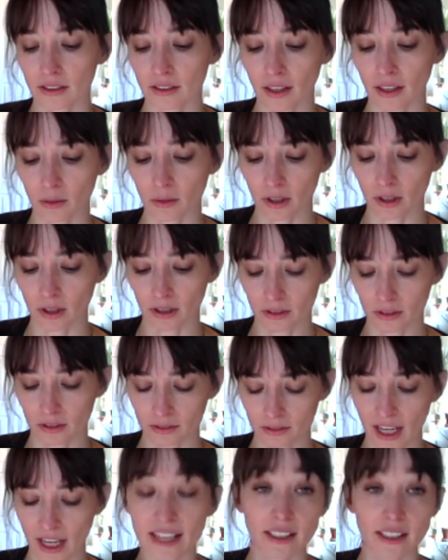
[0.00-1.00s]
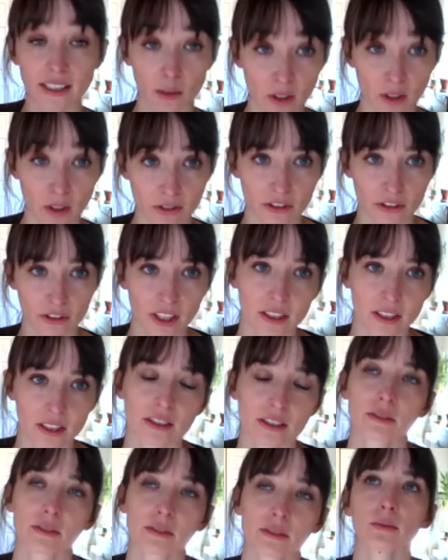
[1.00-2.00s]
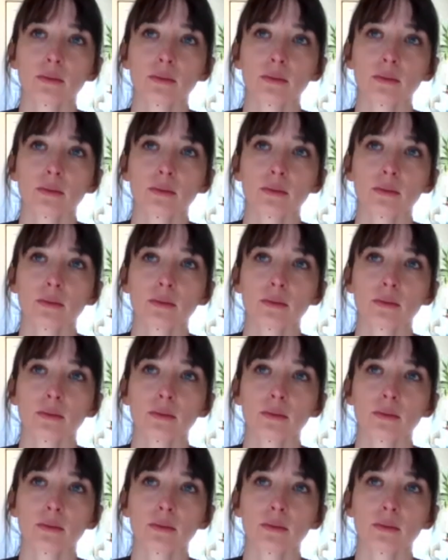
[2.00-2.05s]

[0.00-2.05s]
they were asking me for things,